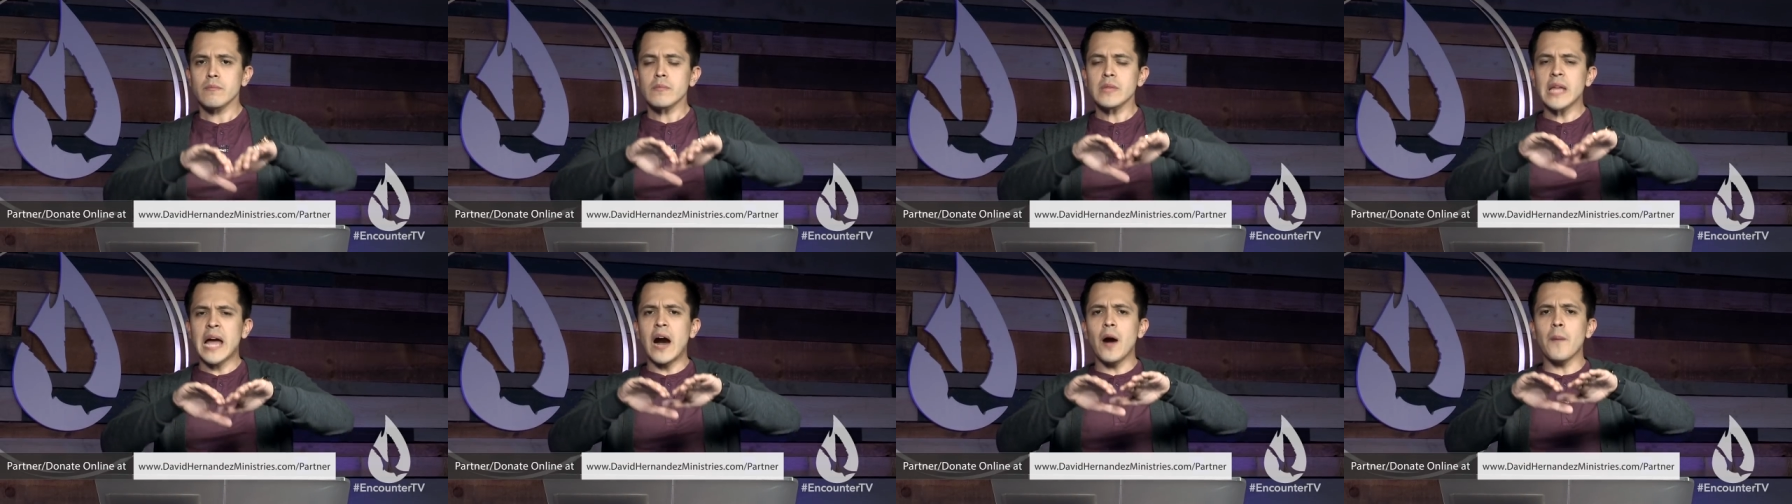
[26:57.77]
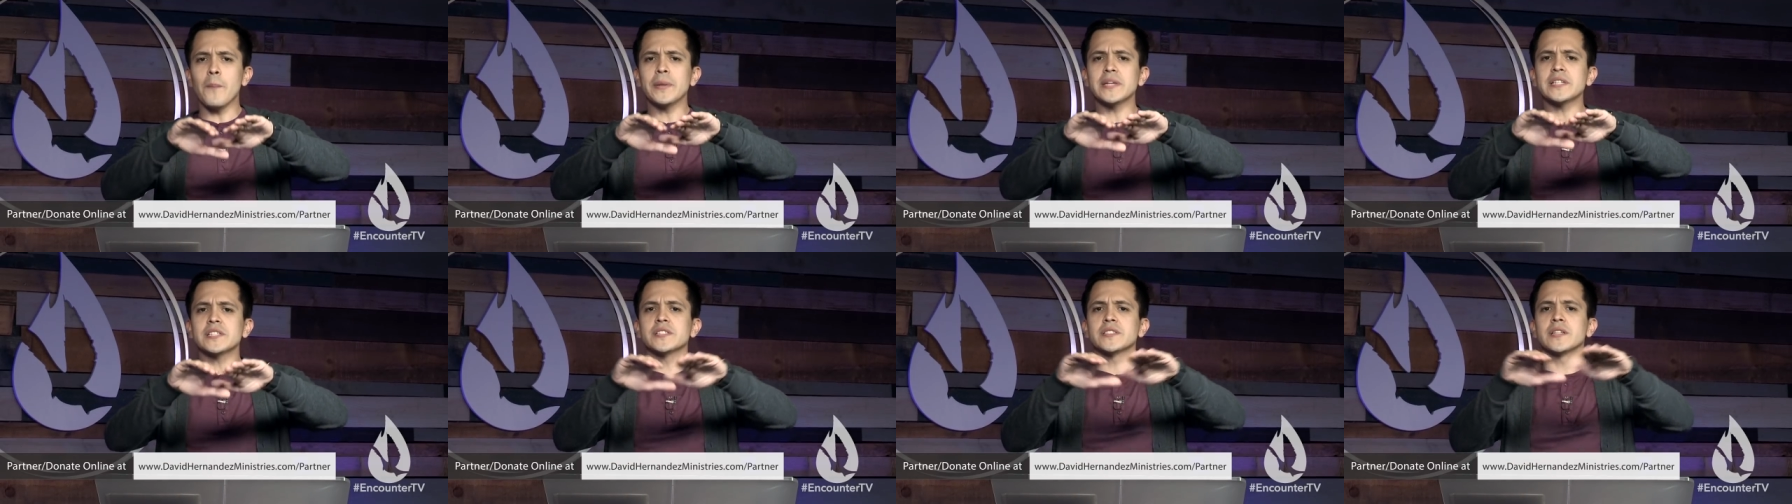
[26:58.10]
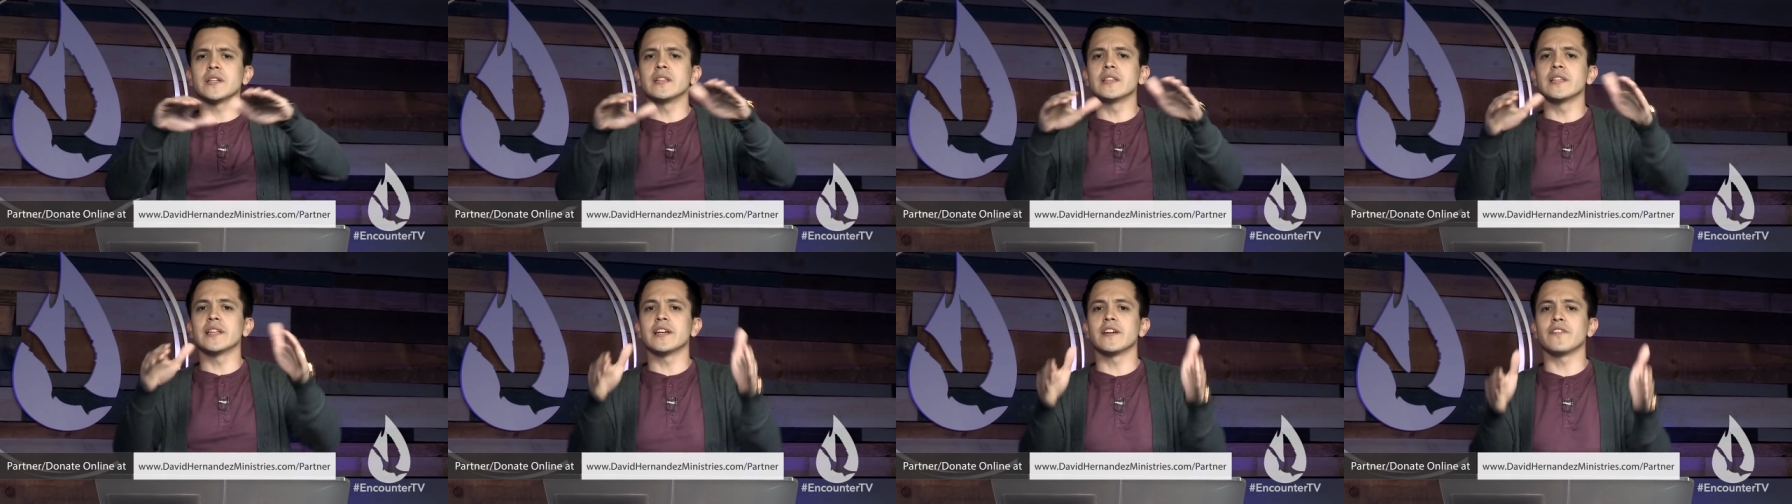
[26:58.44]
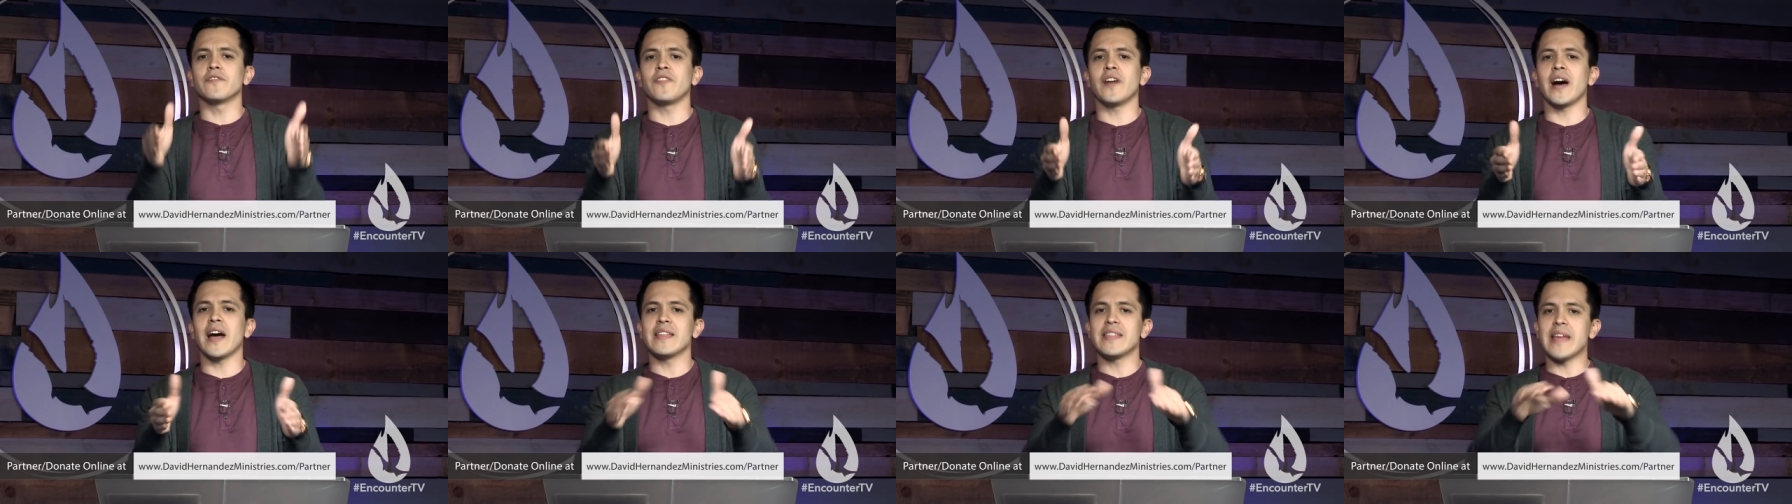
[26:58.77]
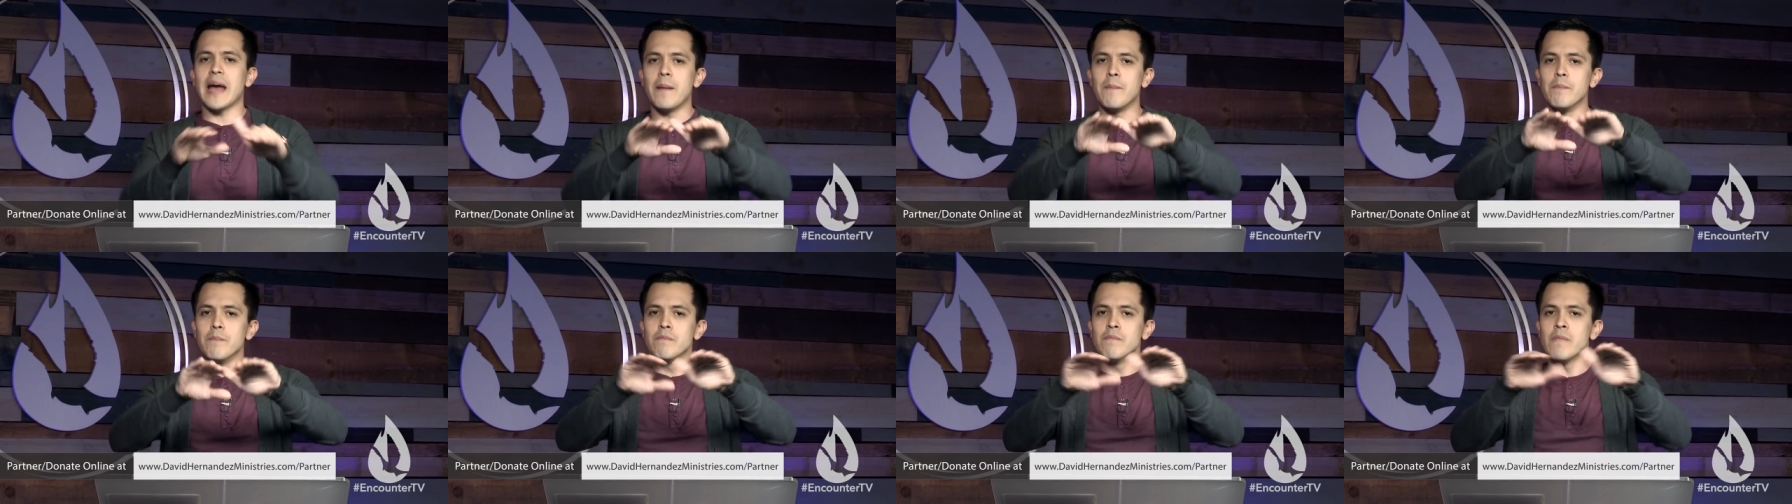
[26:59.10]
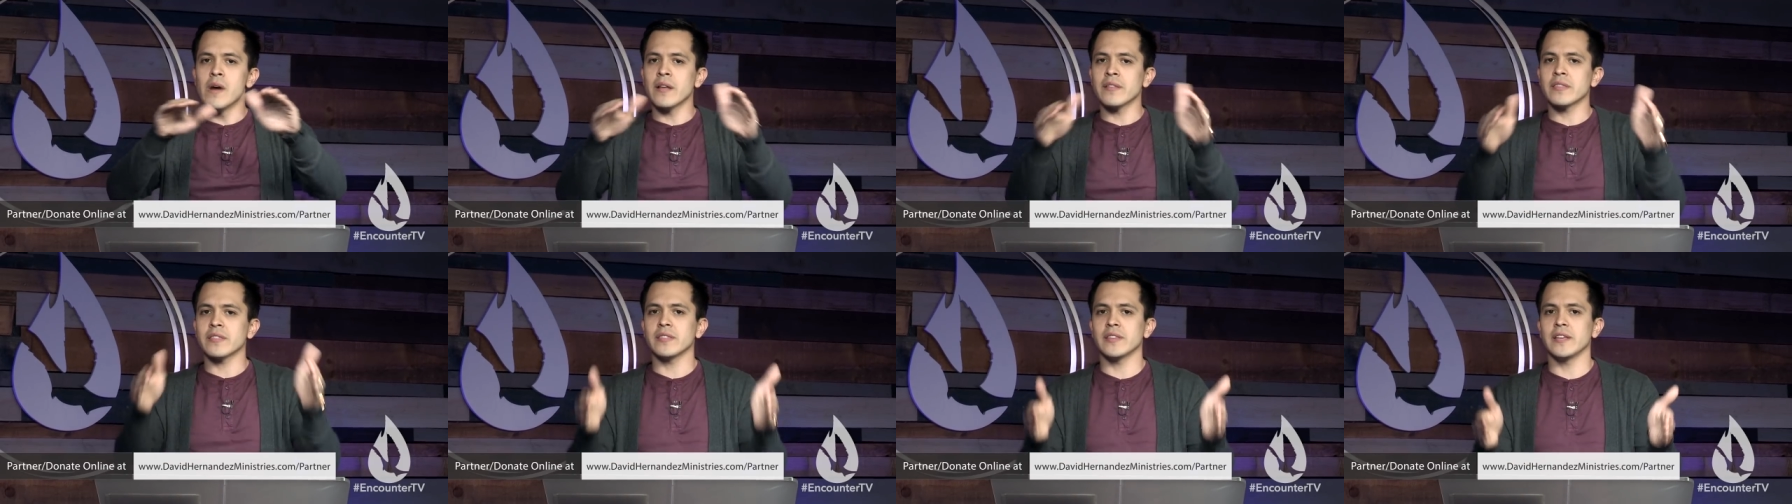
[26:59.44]
help us solidify that
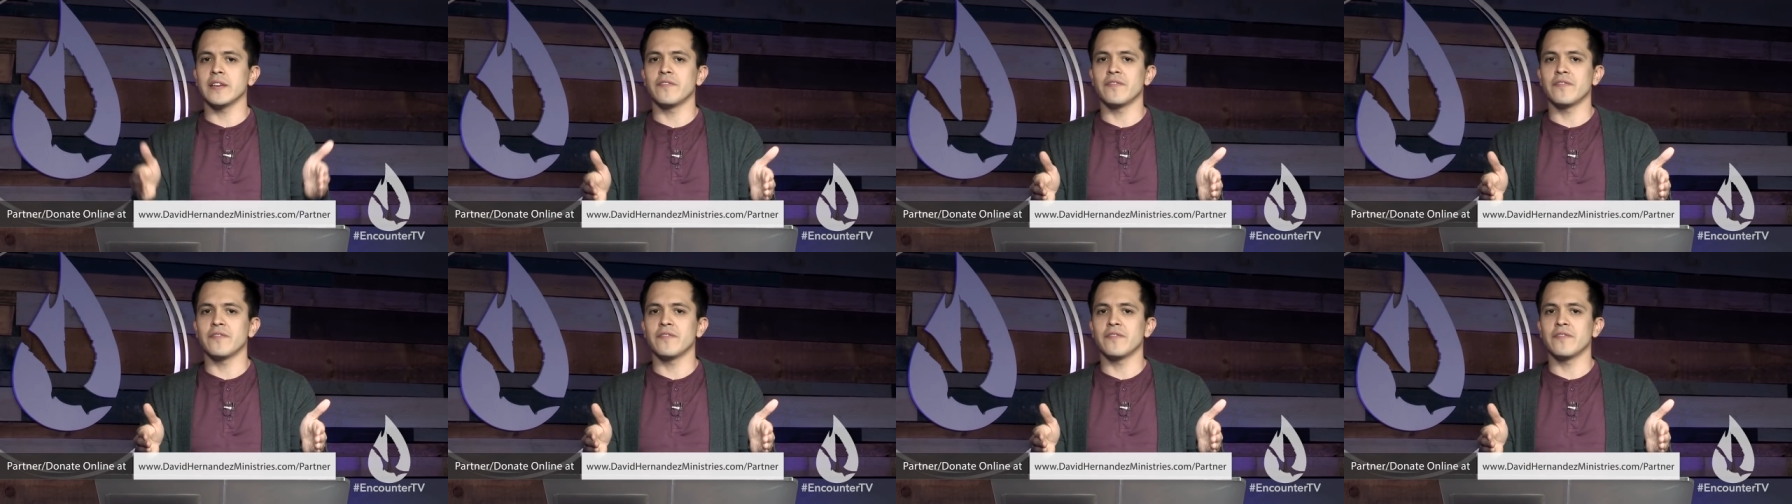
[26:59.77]
monthly